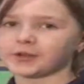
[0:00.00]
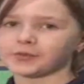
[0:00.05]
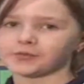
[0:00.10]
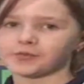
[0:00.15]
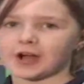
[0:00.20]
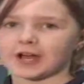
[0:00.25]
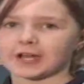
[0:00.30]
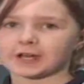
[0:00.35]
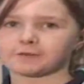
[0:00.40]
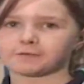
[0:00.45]
letter
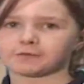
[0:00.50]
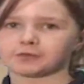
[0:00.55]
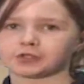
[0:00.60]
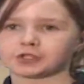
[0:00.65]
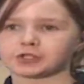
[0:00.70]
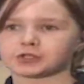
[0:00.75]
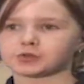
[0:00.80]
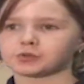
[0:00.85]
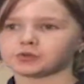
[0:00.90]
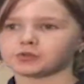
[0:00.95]
writing for
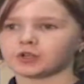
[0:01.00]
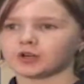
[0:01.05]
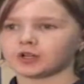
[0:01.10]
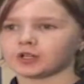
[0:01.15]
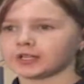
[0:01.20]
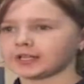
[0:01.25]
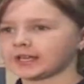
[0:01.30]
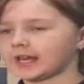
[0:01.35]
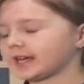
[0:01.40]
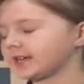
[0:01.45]
the school
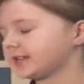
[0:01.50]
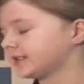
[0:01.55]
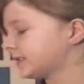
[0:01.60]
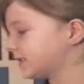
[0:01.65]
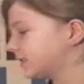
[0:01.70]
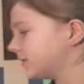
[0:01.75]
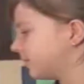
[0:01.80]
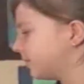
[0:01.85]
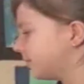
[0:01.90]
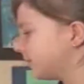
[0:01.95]

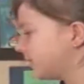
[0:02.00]
holidays.